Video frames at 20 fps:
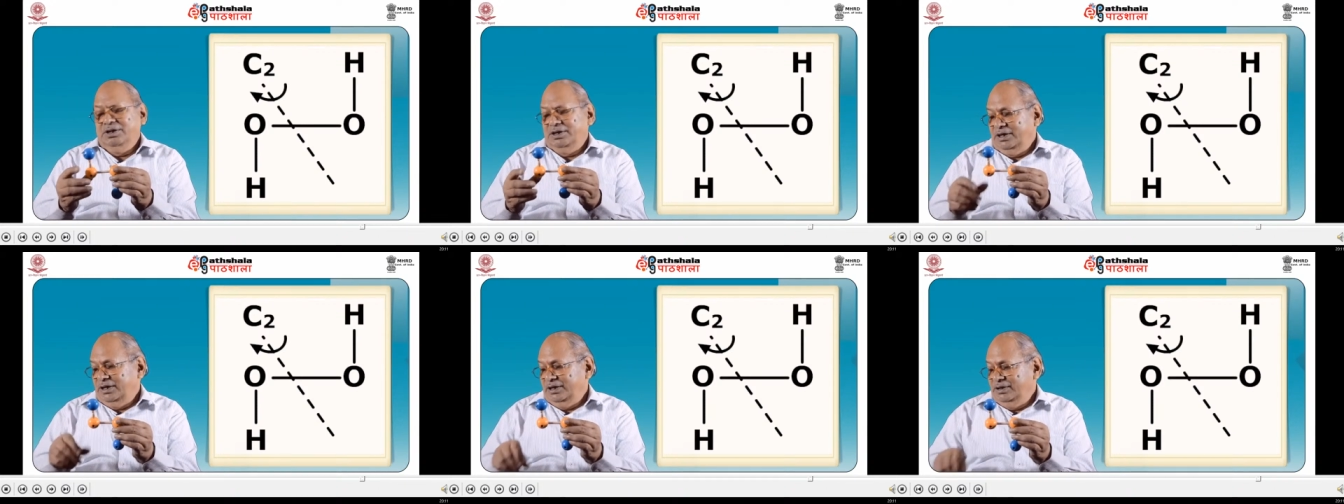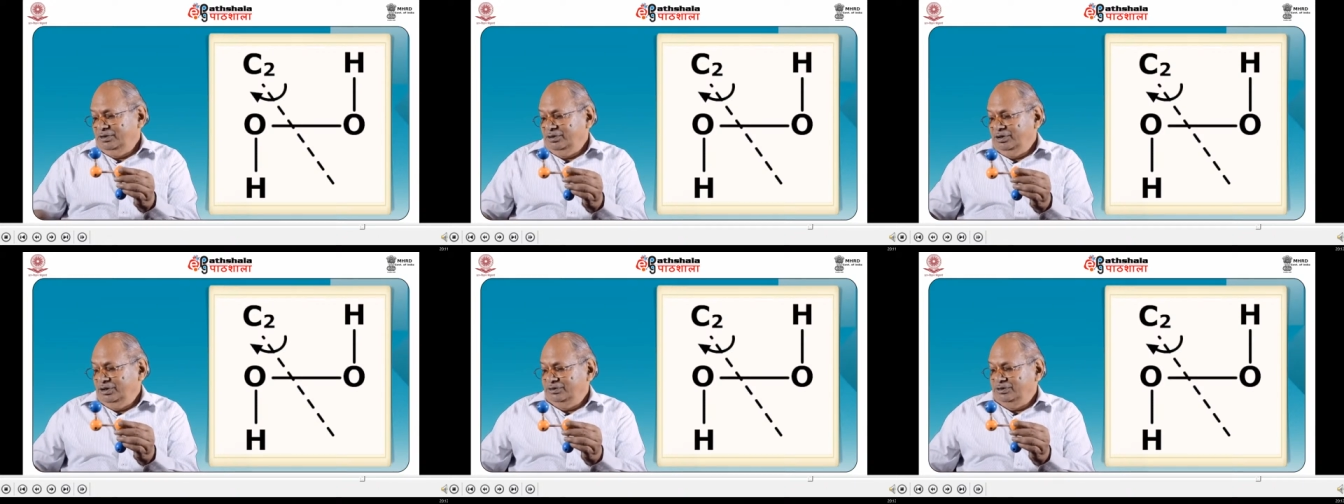
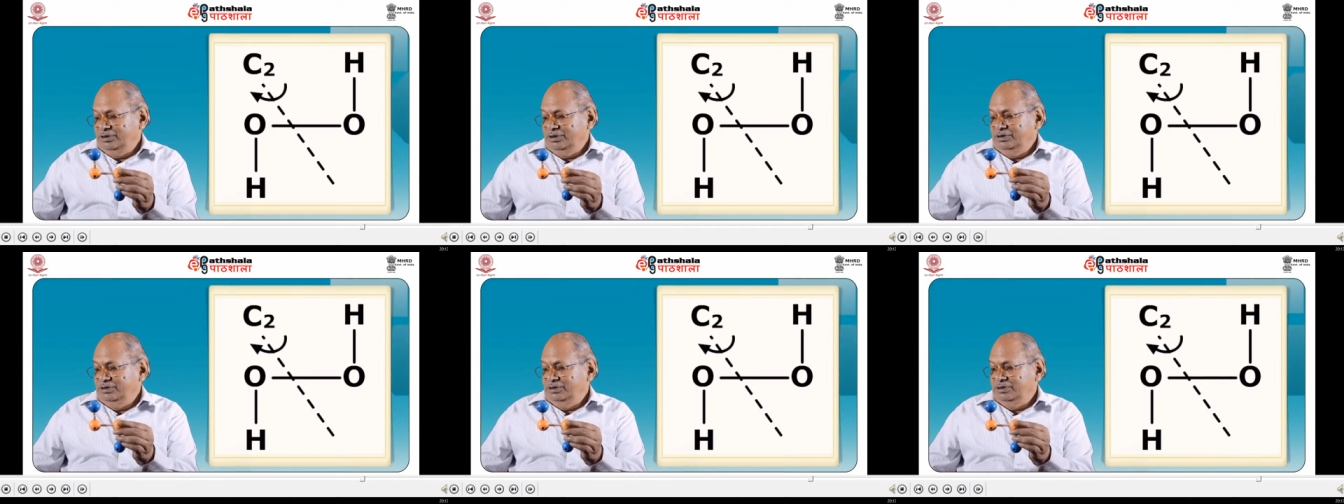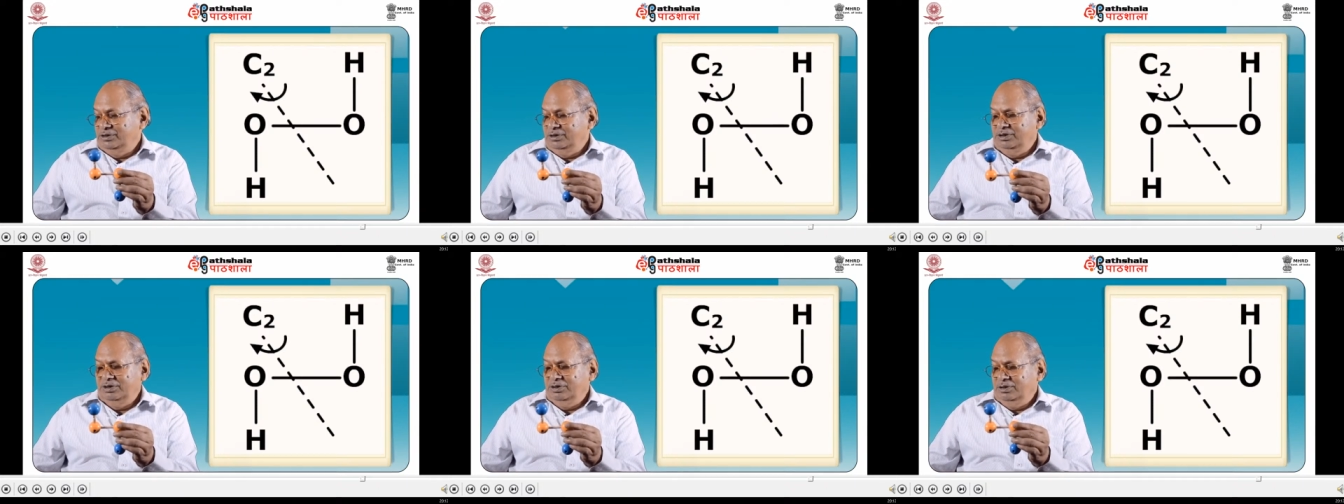and this
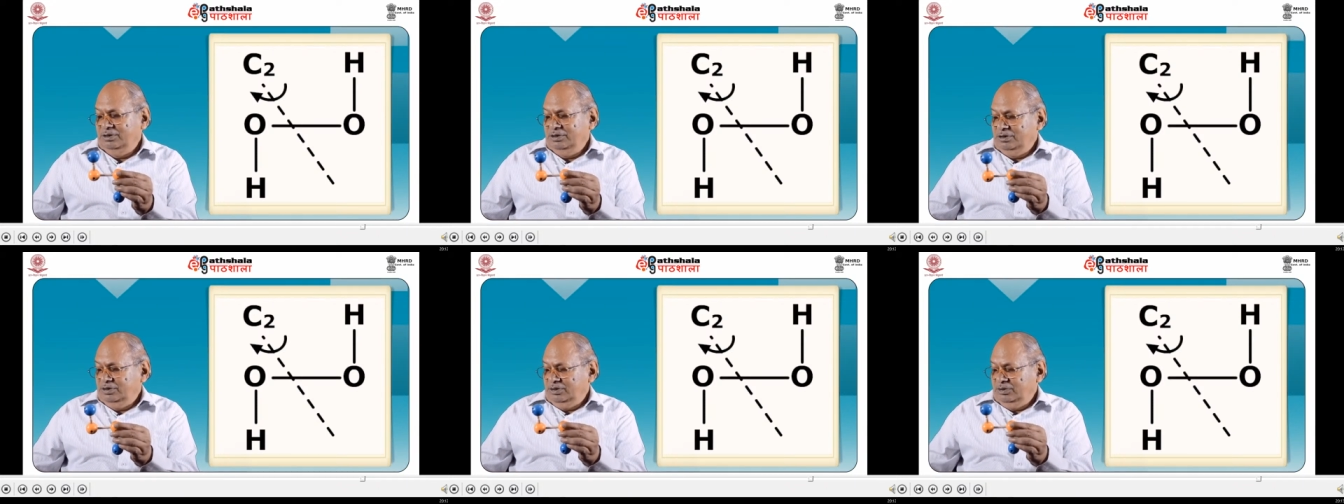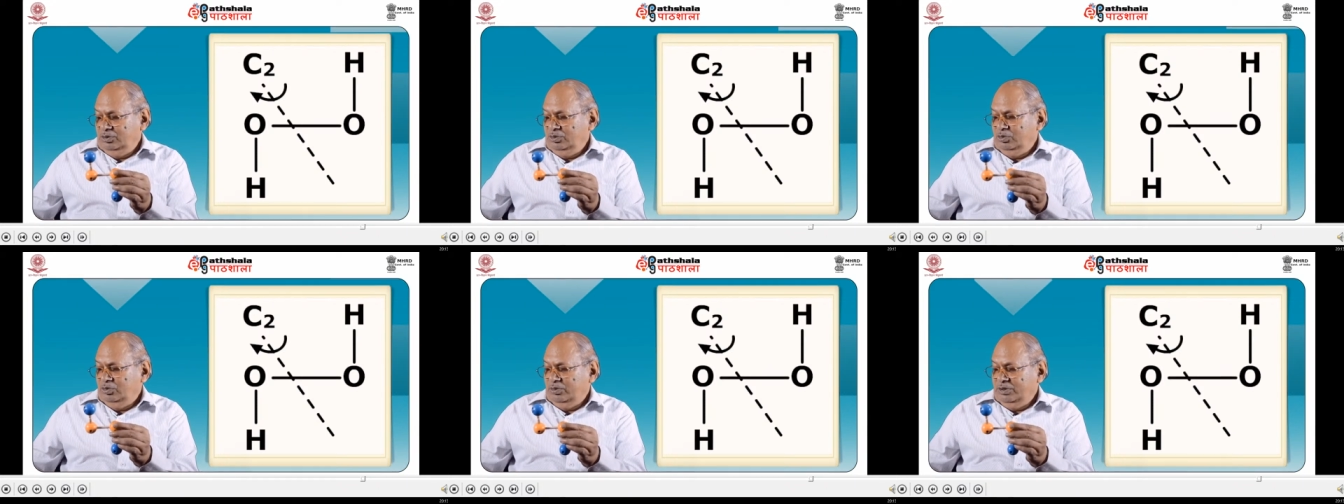is
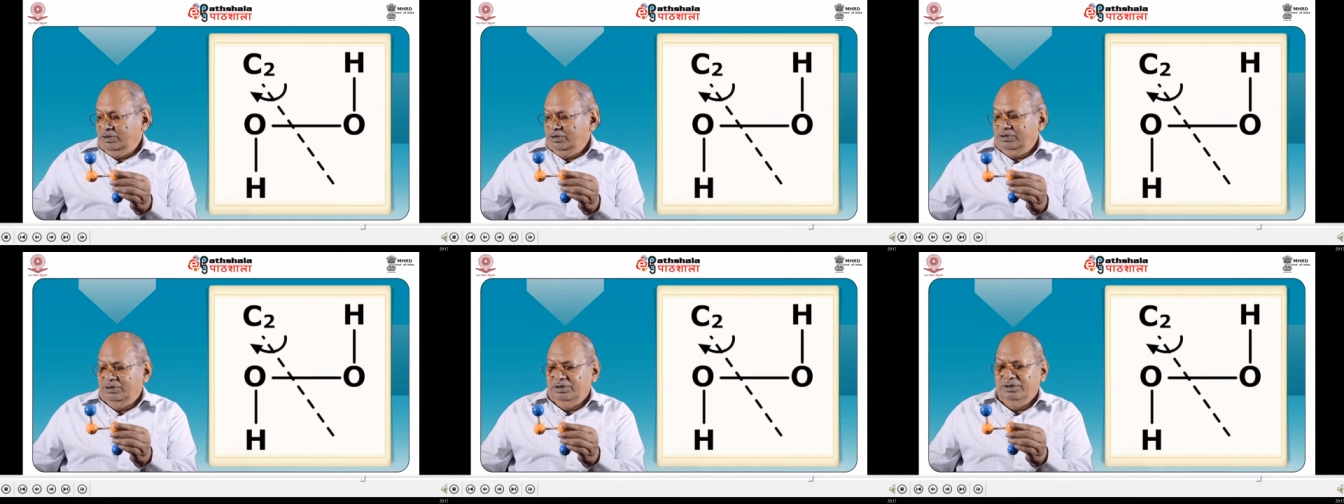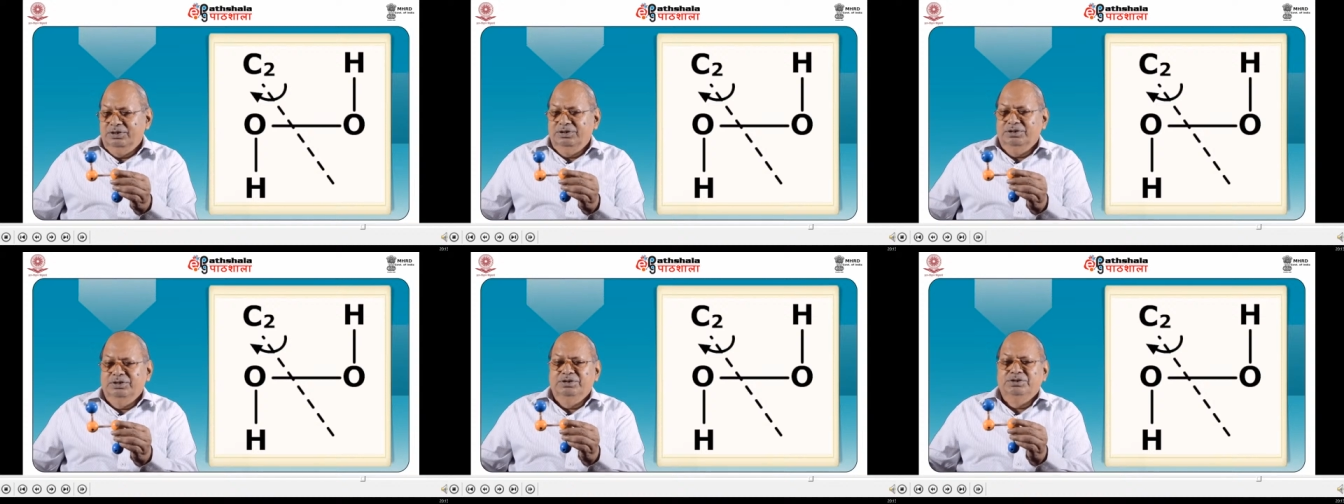your
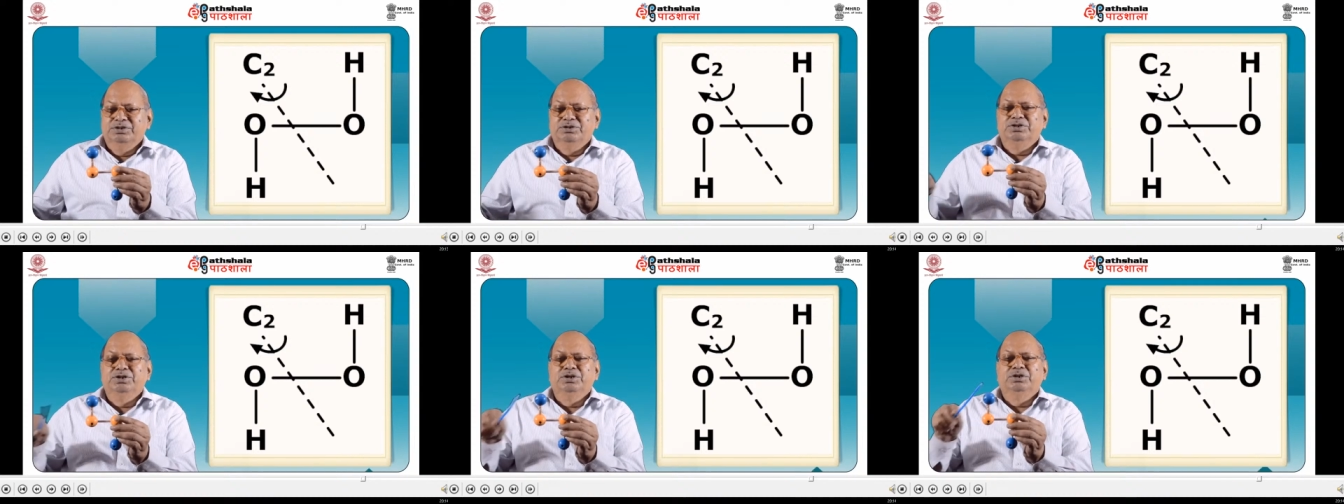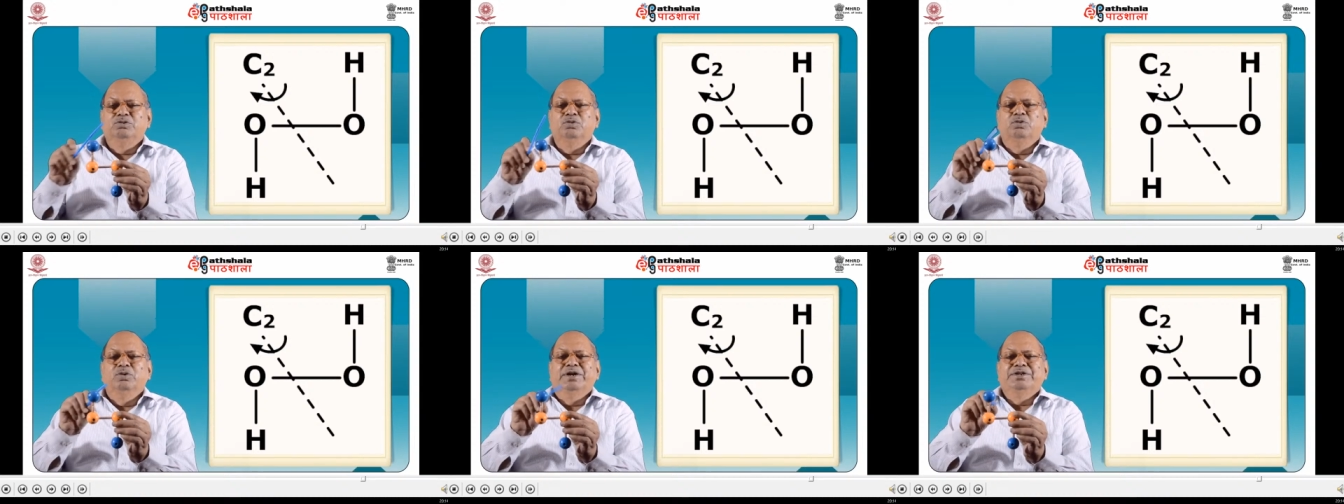
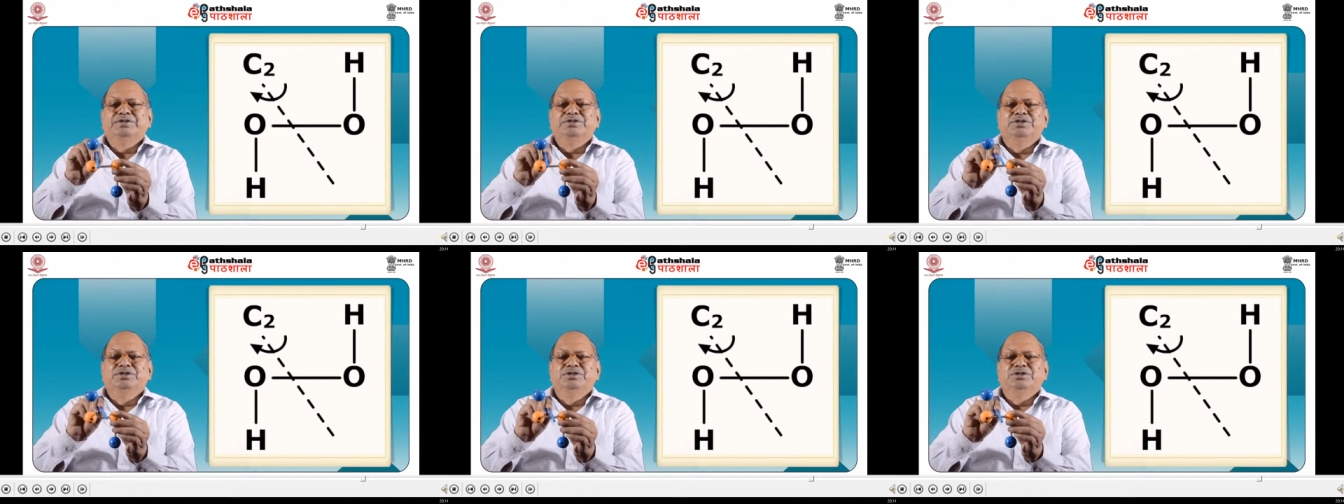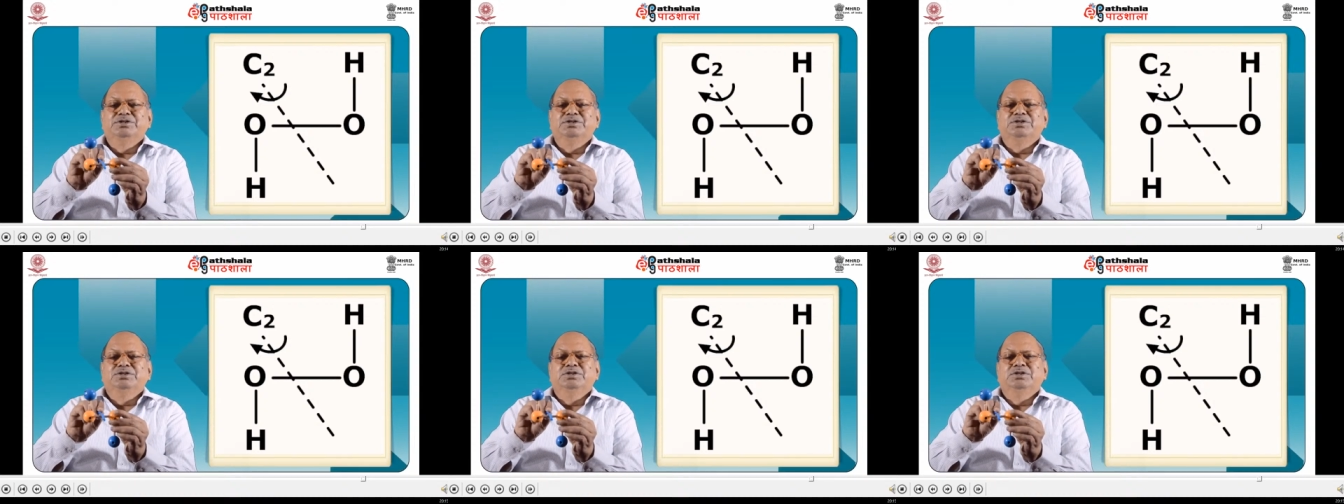C2
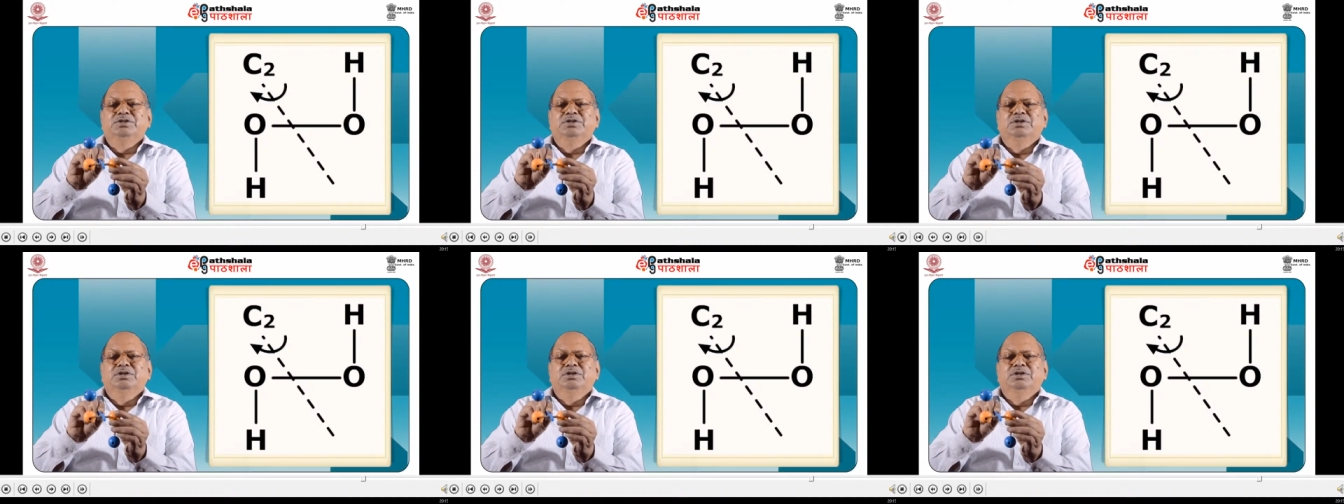axis,